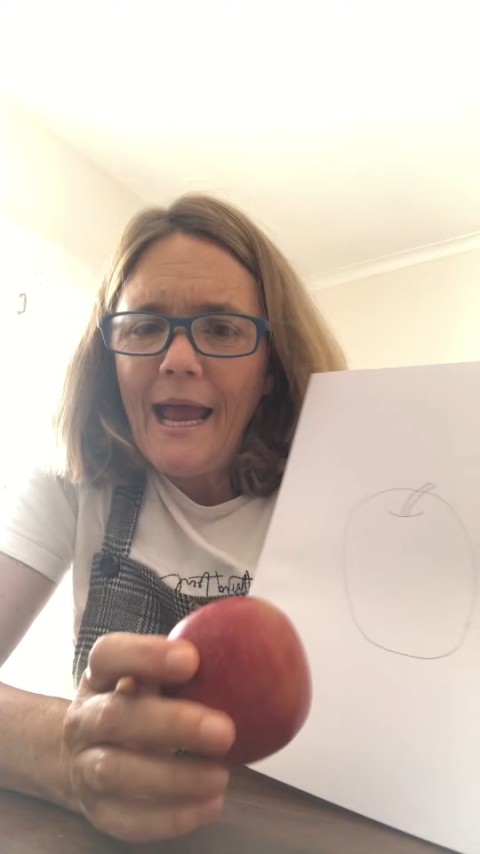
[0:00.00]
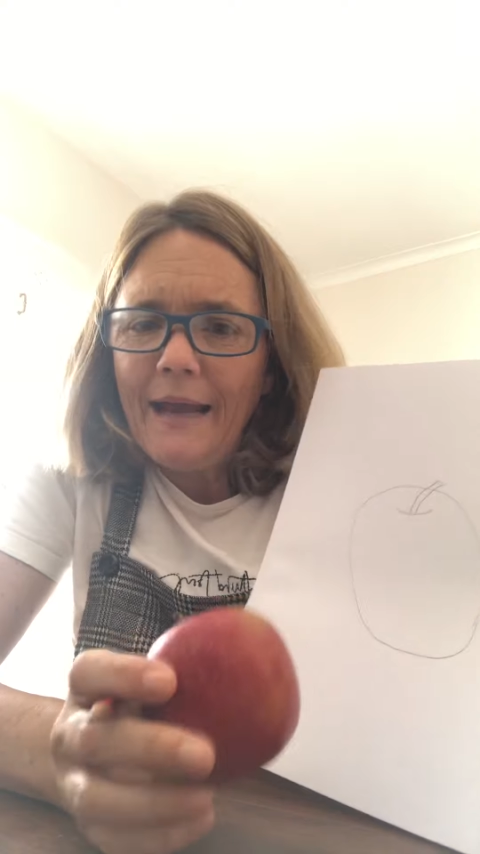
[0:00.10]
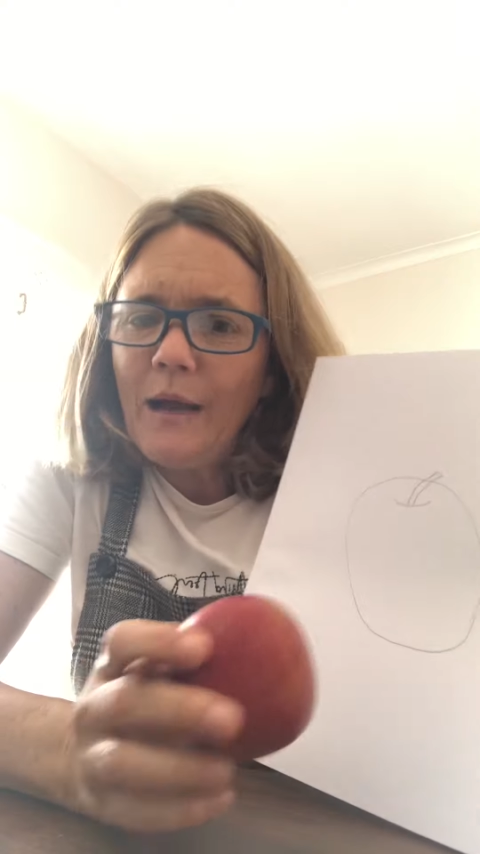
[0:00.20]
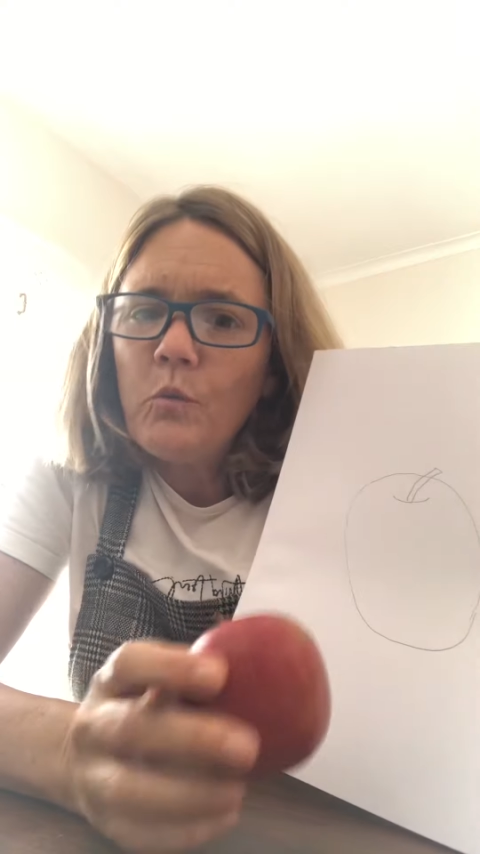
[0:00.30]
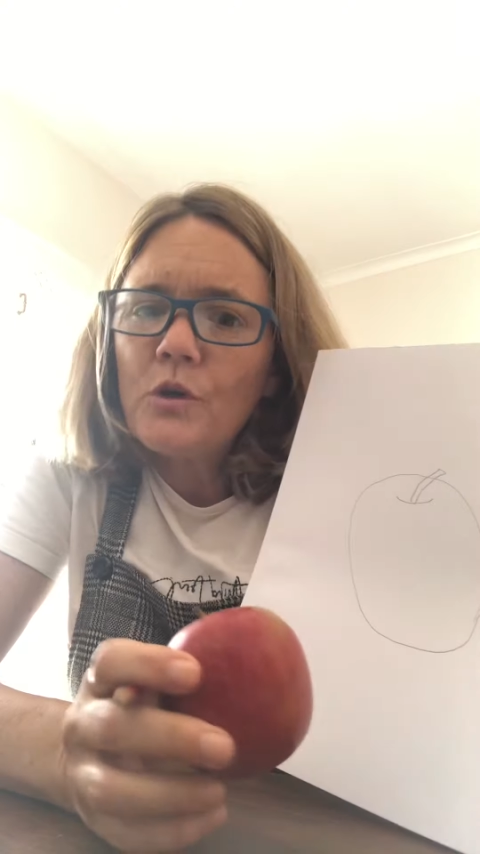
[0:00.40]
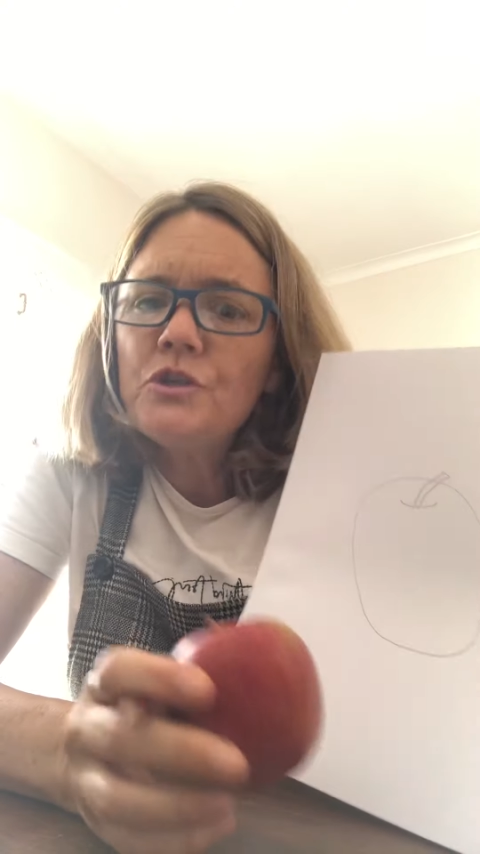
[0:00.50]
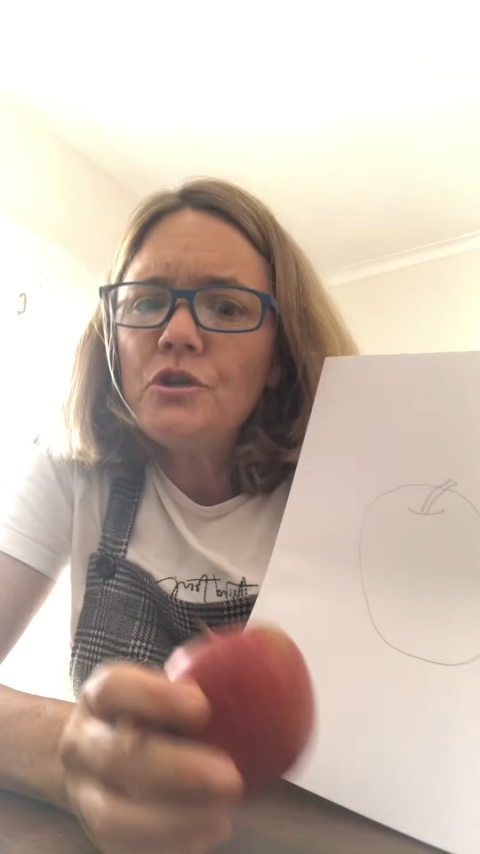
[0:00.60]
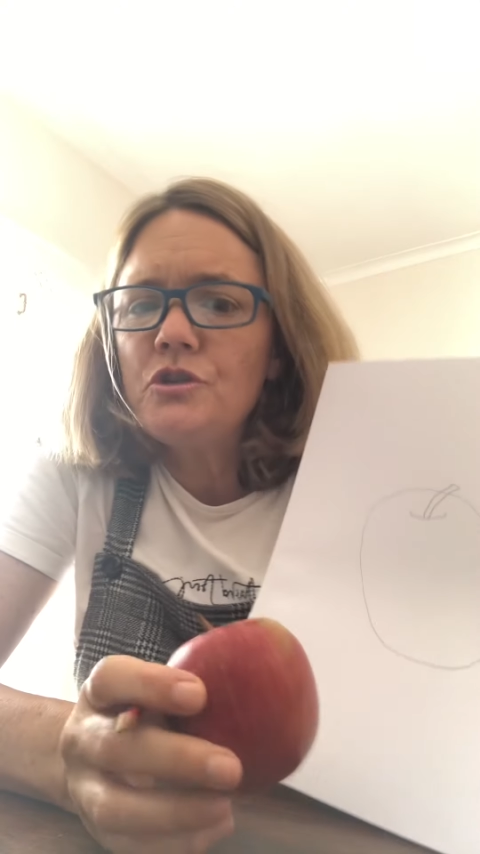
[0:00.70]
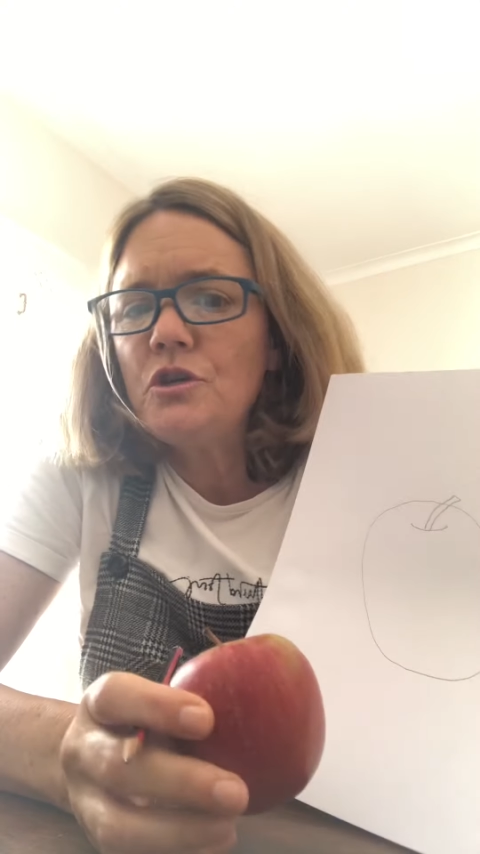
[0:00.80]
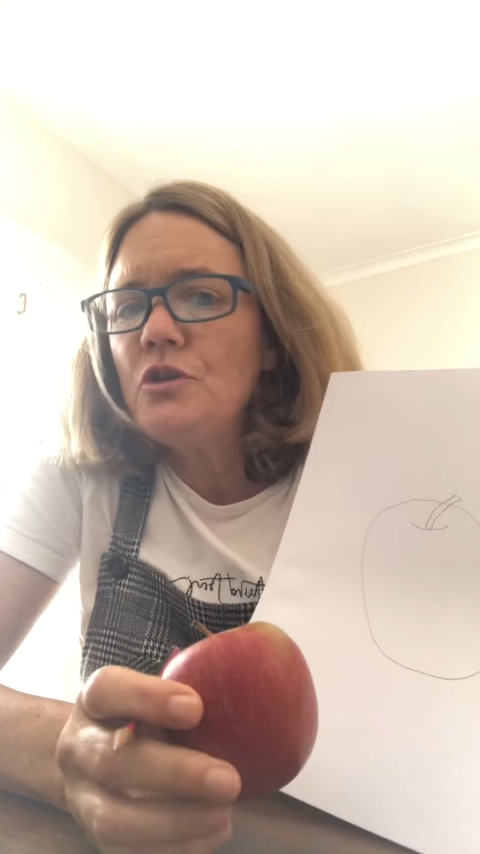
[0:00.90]
And I want
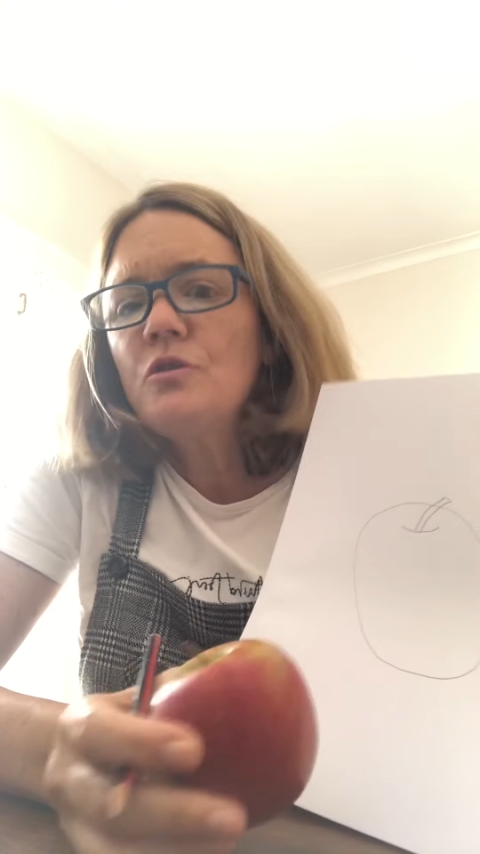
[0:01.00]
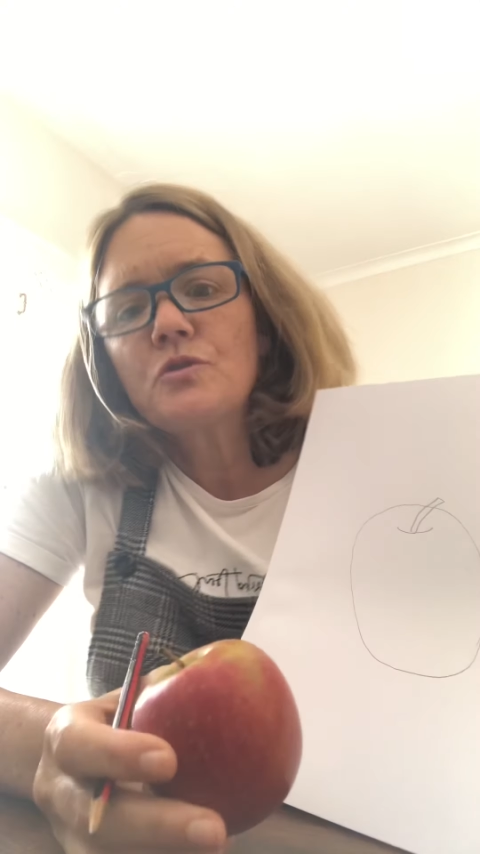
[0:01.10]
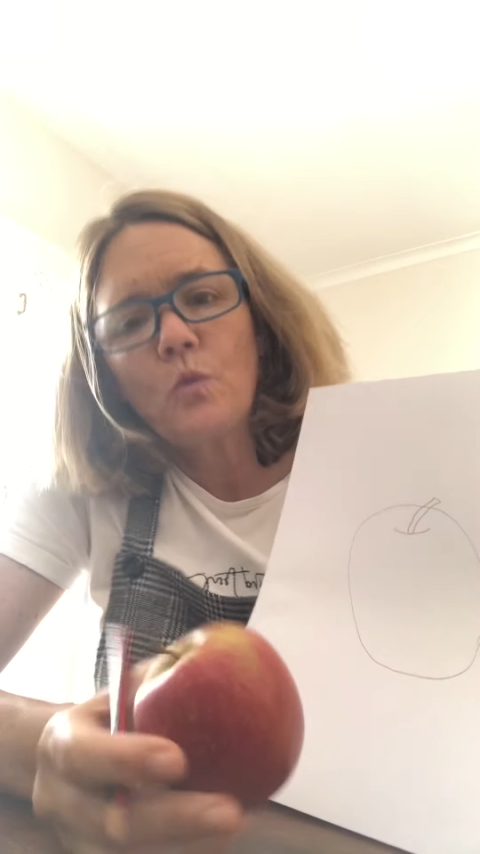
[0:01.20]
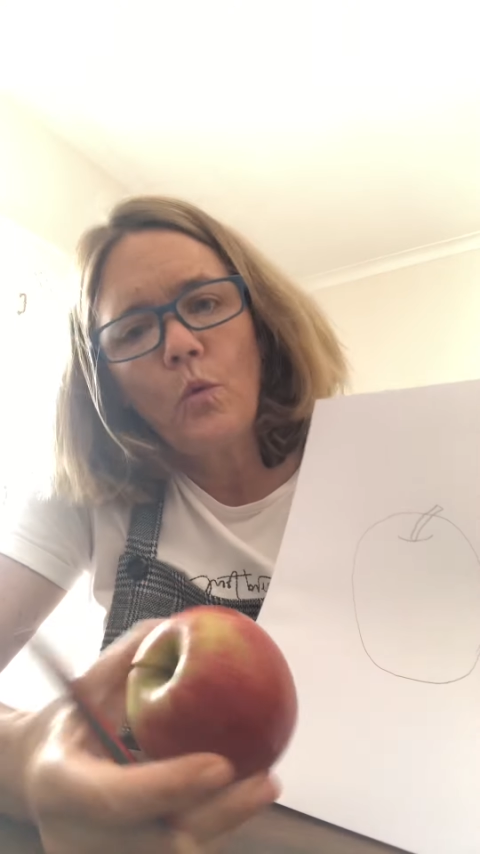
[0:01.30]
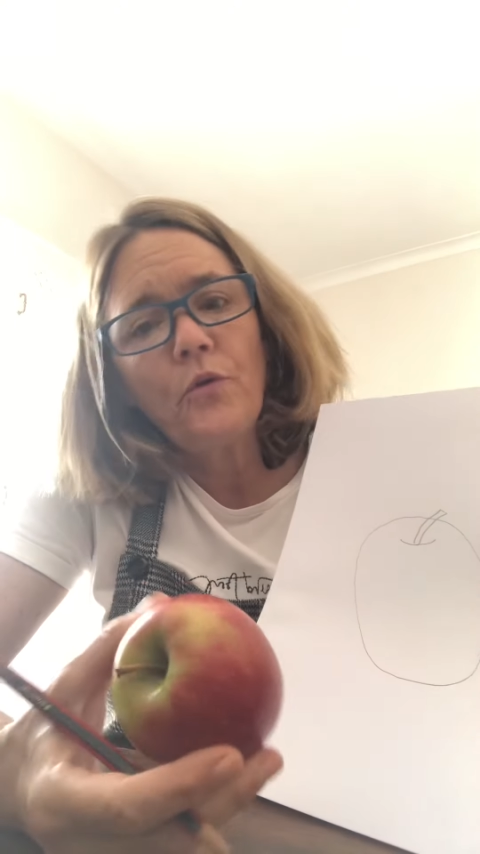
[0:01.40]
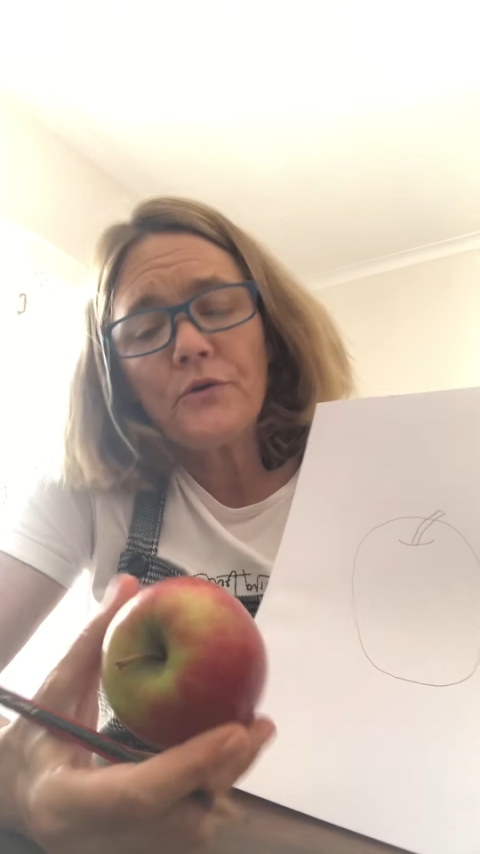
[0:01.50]
you to use all